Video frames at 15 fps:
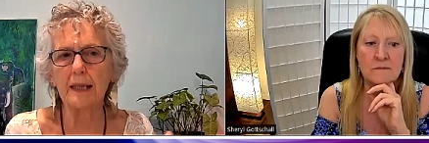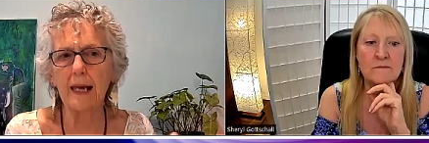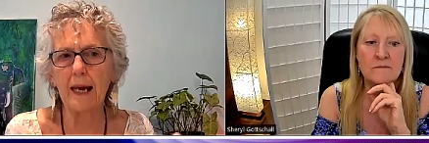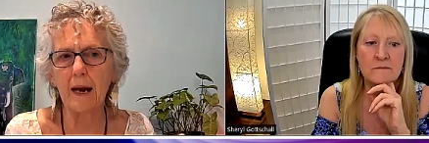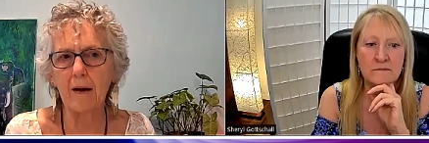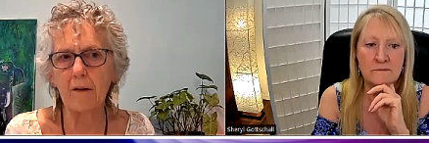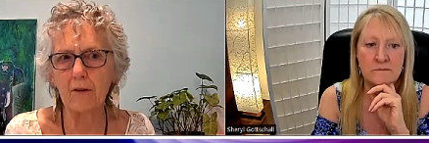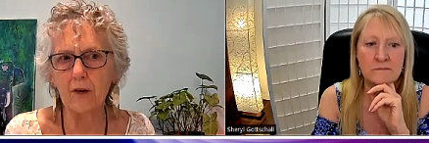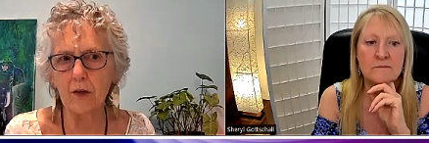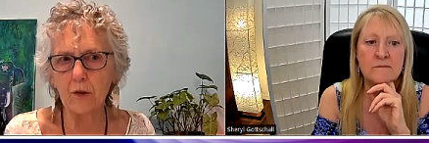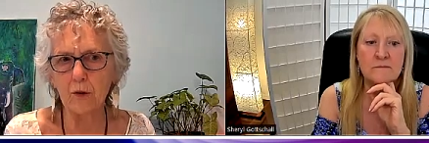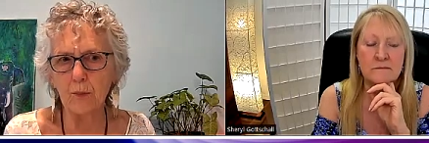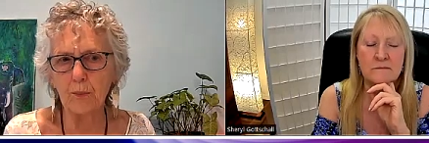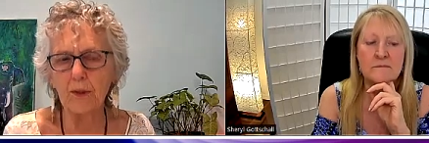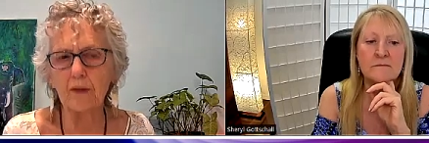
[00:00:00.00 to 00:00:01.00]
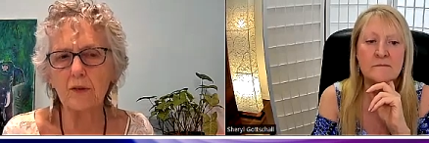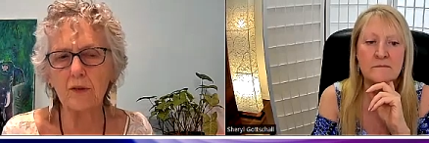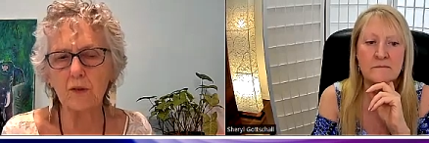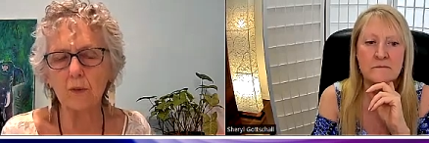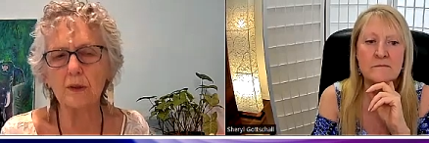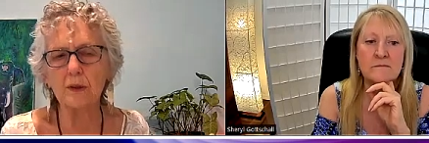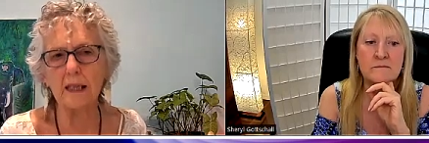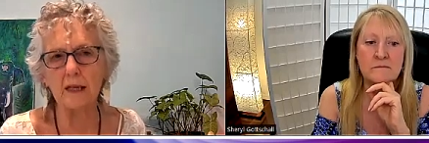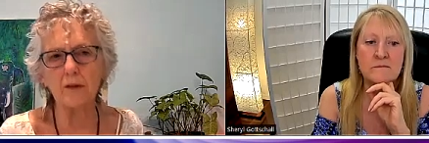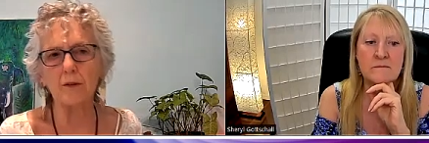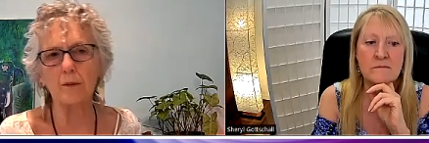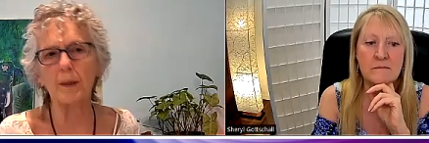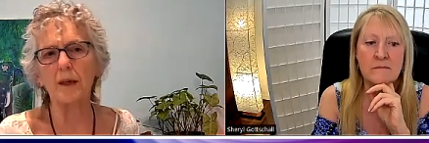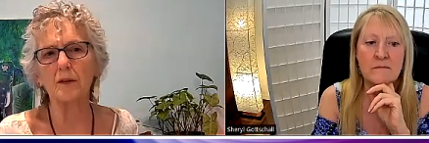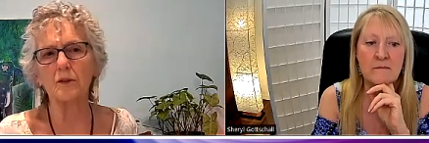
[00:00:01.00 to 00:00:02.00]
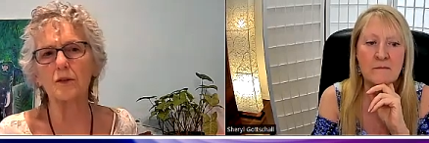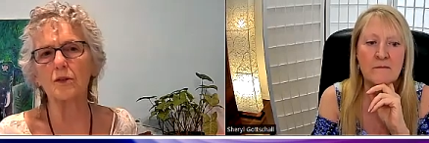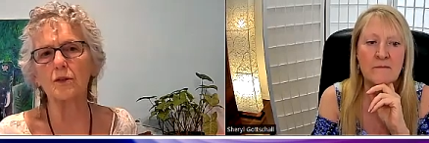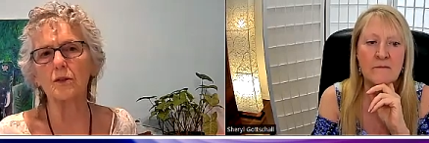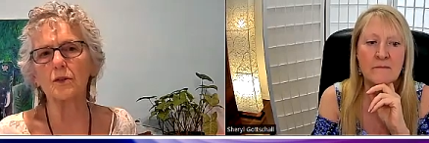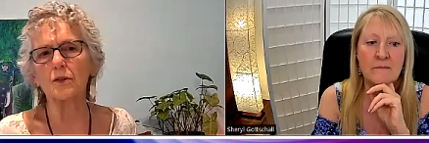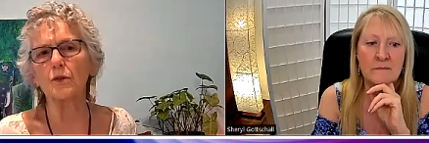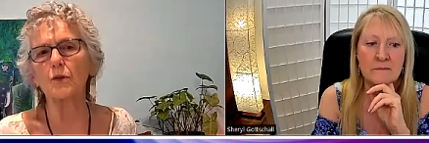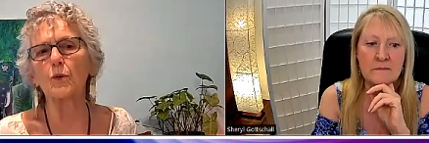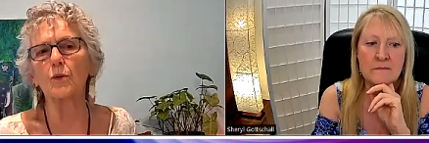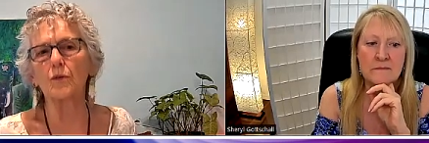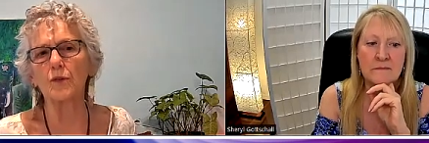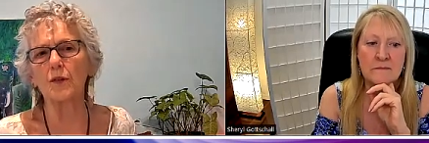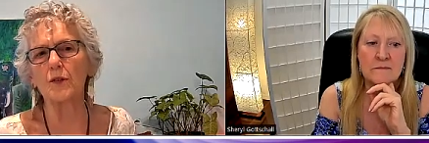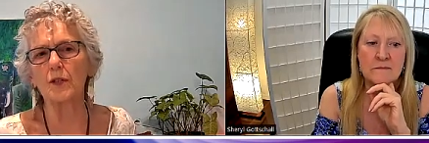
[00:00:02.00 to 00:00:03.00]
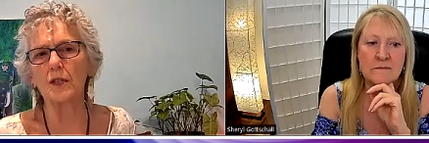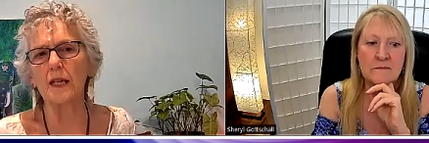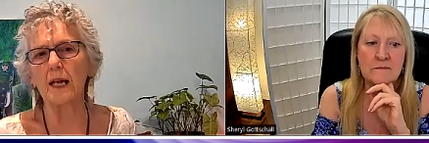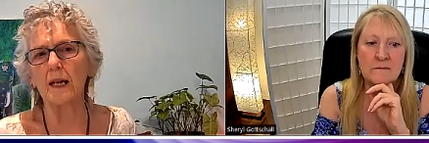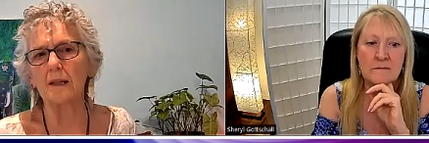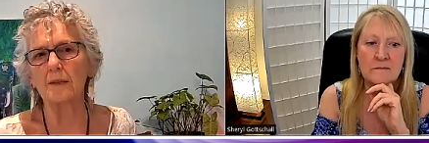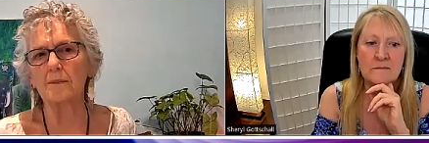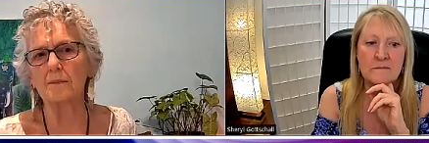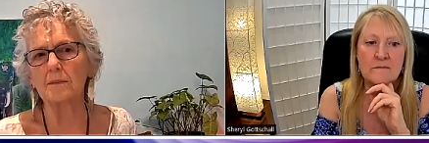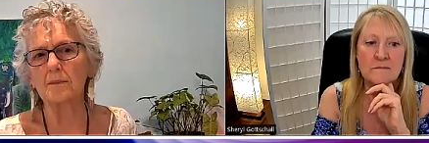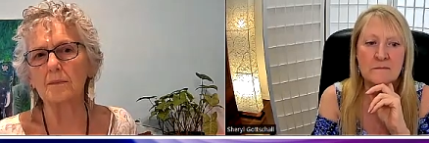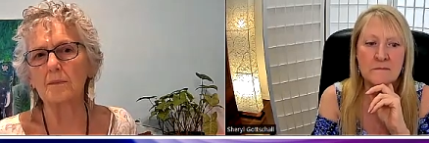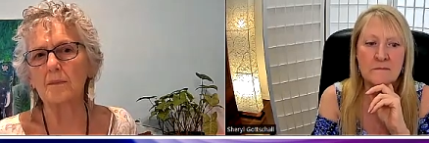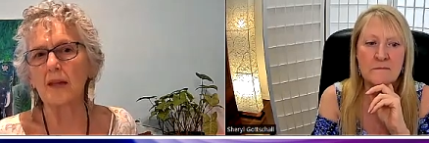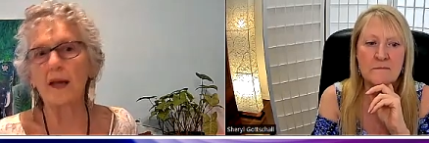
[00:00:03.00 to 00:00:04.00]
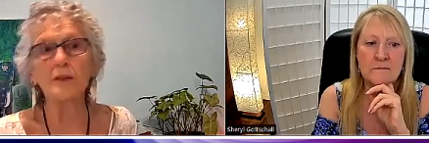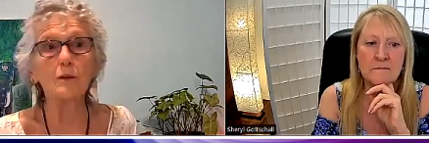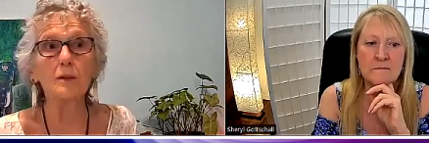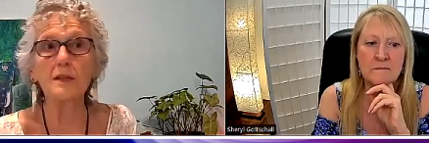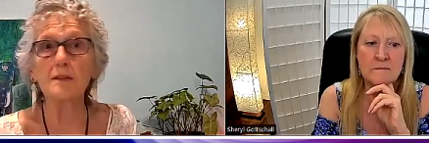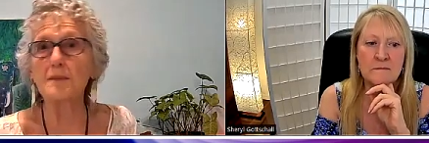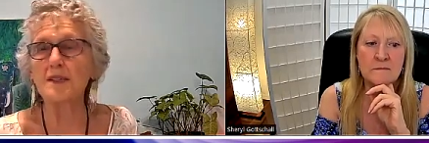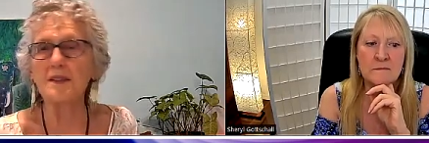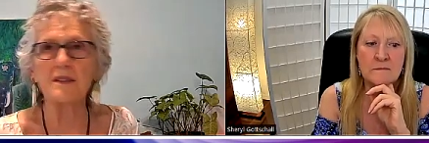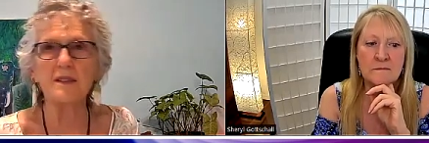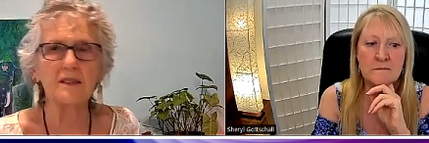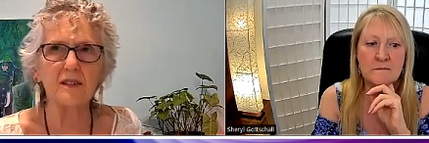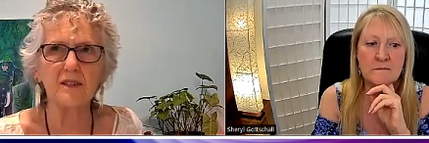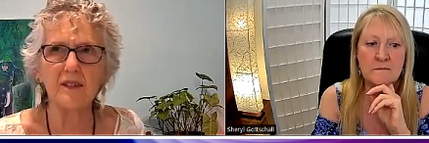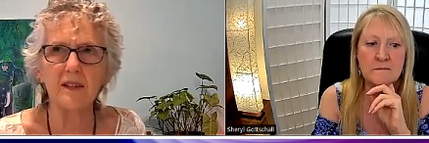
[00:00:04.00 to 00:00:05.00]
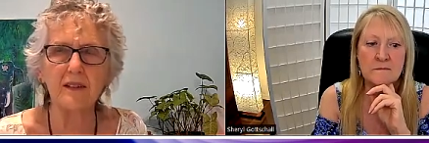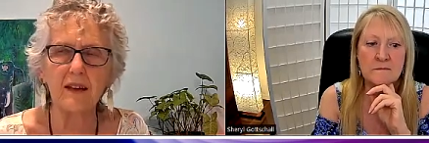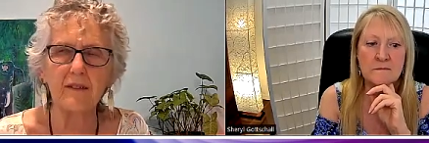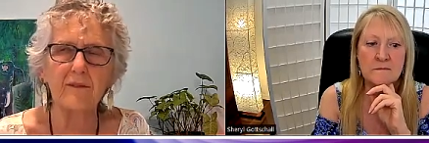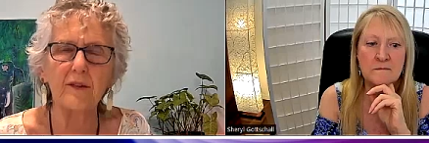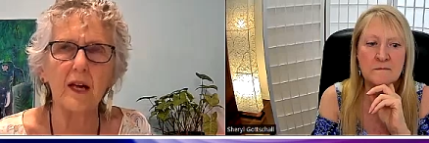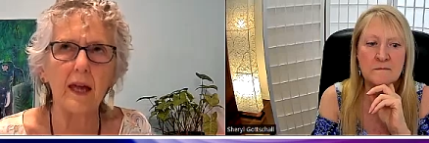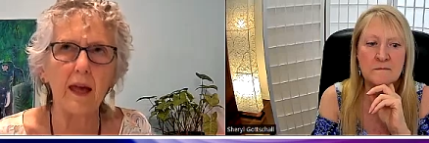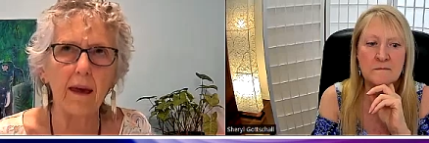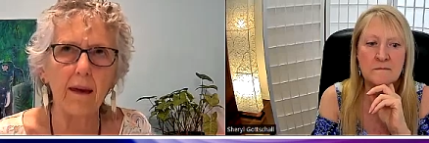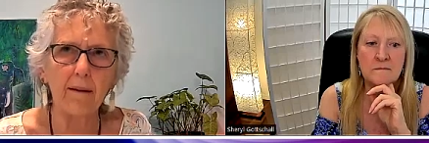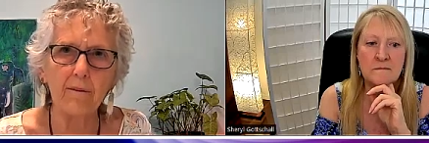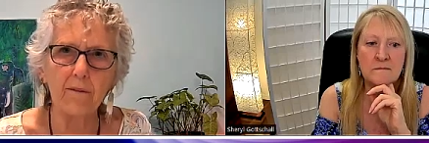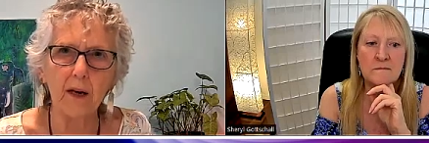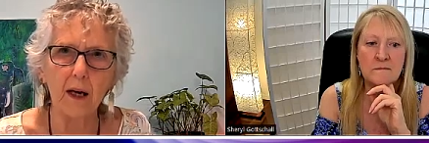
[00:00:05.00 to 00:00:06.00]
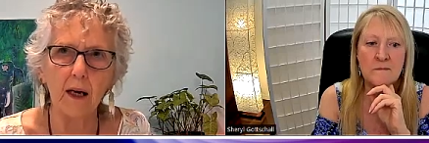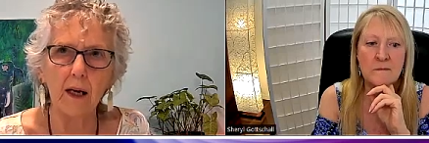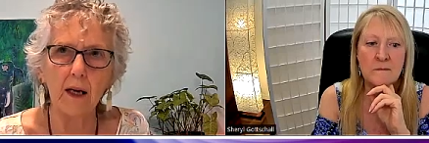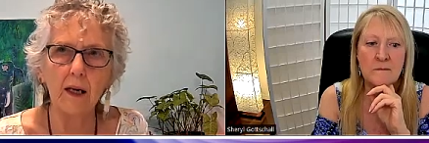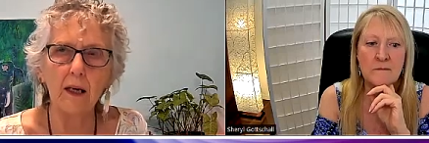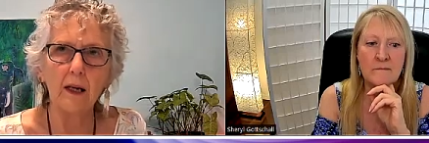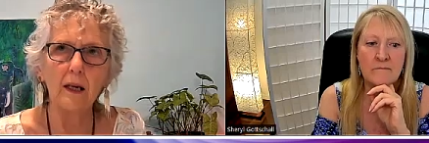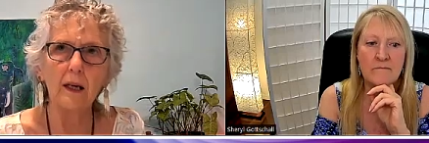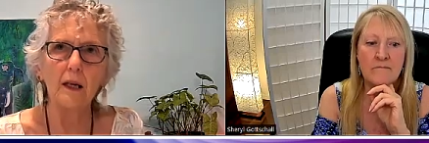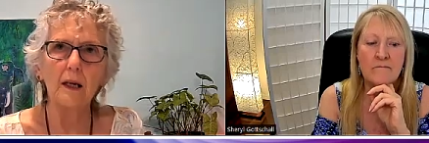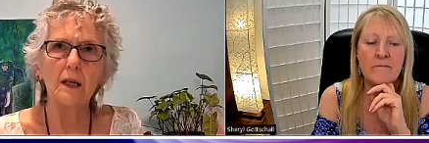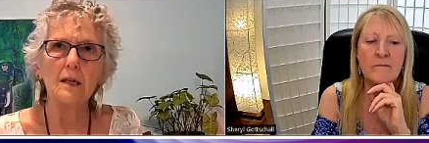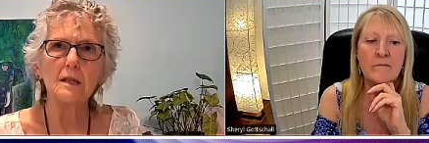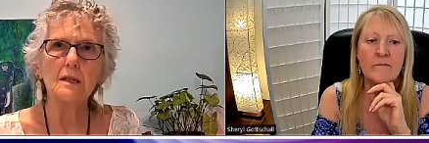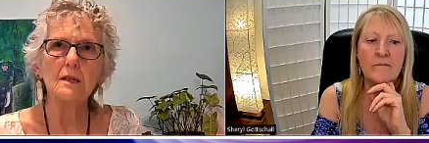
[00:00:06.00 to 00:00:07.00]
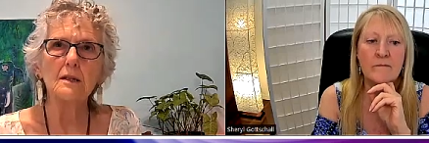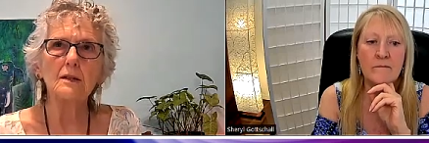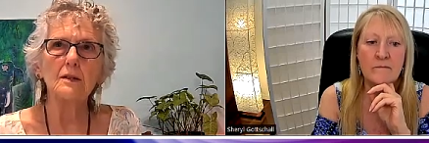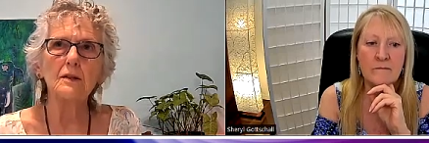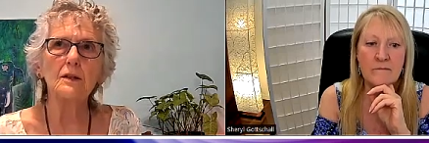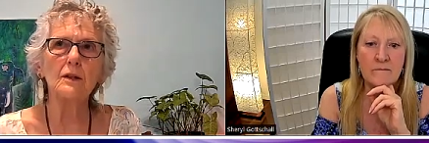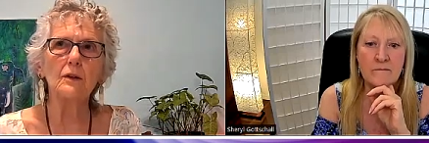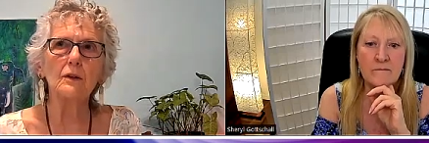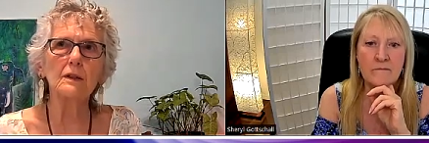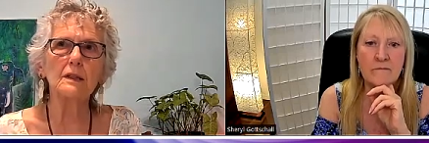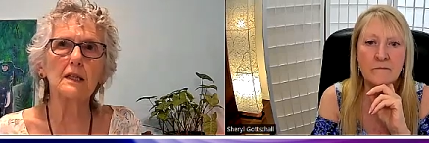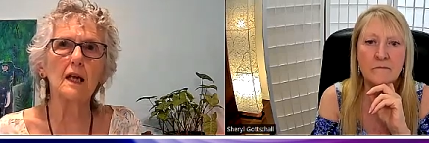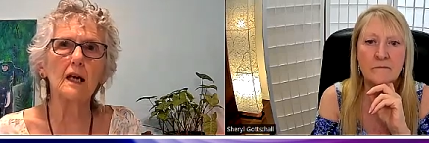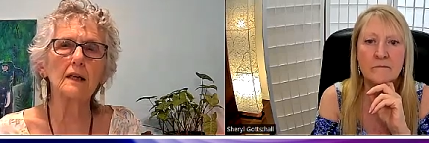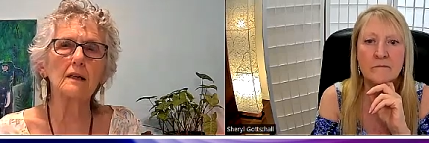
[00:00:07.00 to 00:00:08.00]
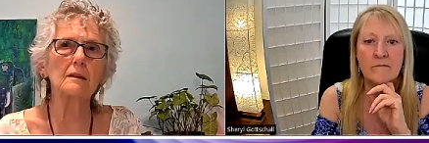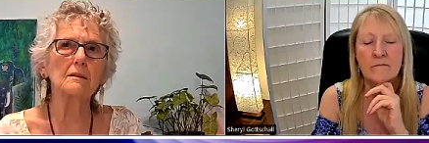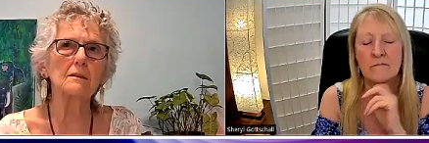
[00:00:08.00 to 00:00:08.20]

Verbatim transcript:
Speaker 1: carry you because it will take you back to shore further down. Mm. And all the mystics have said that forever. Mm. You know, it's like